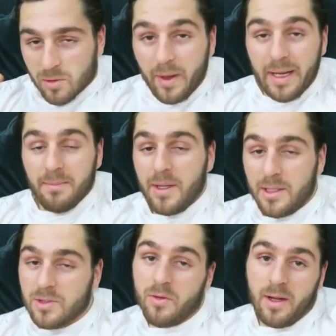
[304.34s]
Scream,
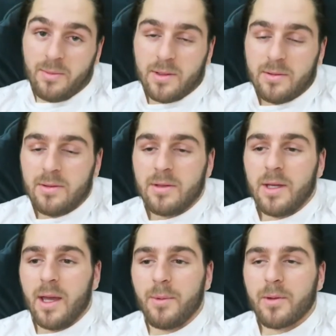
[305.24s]
he screamed.
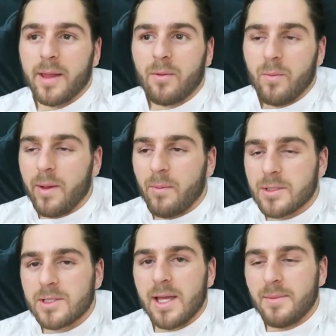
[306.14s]
And we were like, wait,
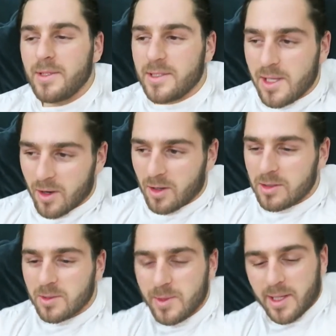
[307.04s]
what just happened? Is he
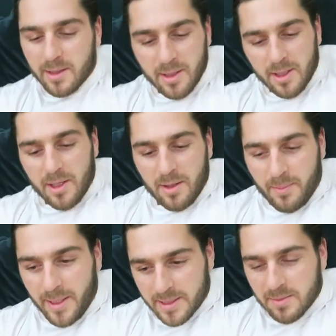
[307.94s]
hurt? So we like,
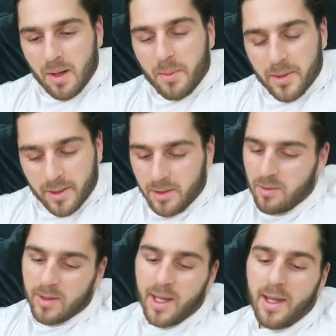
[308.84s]
picked him up, we were like, are
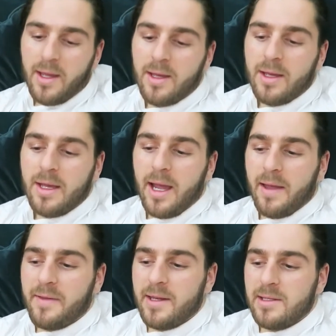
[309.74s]
you okay?
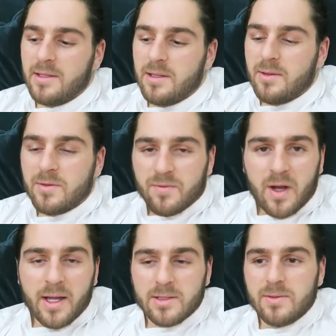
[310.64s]
And then he was
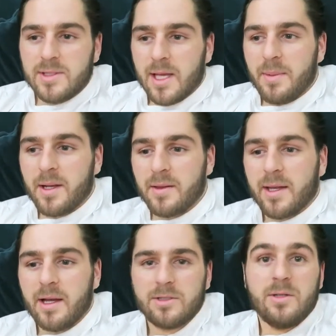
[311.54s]
fine, so he sat back on the
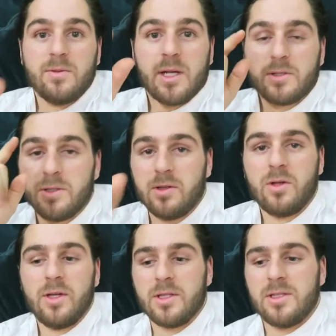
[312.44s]
couch and he was actually
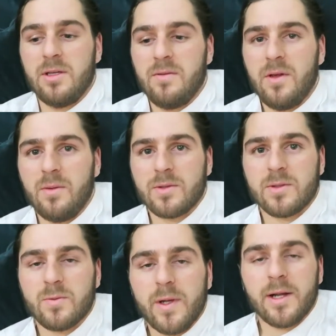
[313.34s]
looking at the TV,
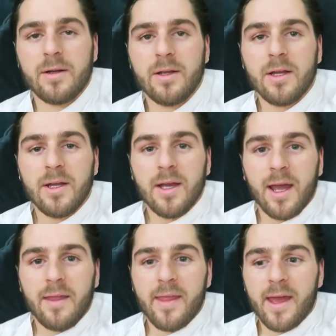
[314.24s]
which is weird.
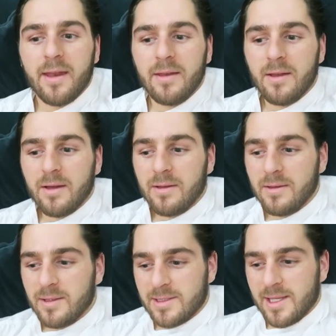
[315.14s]
And then
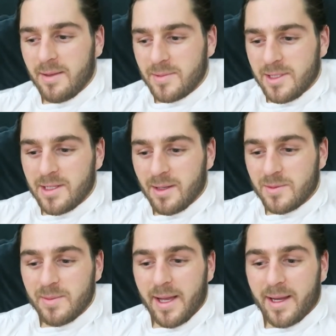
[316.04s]
the same scene
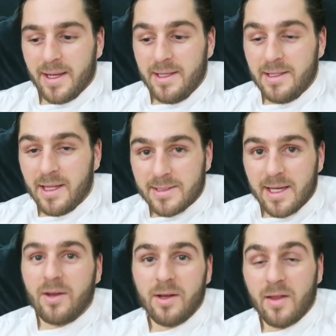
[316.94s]
comes back and he
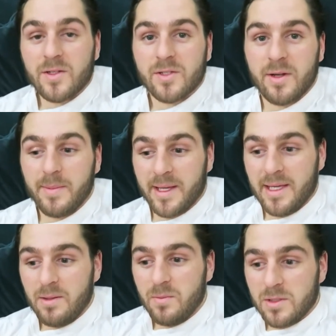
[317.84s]
lets out another scream, like
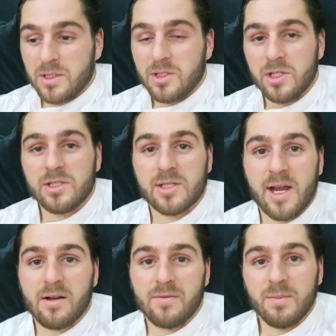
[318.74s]
he was legit
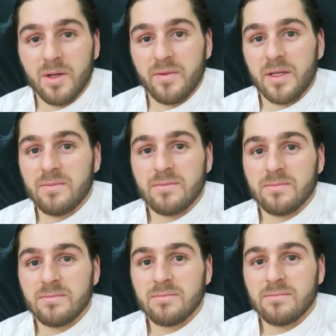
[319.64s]
scared of the movie.
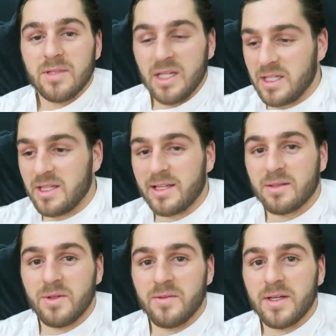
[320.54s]
He didn't
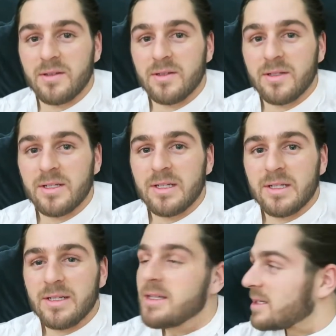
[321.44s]
like the movie.
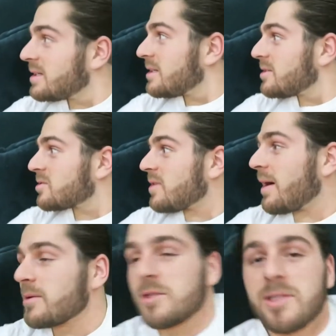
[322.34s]
So now we're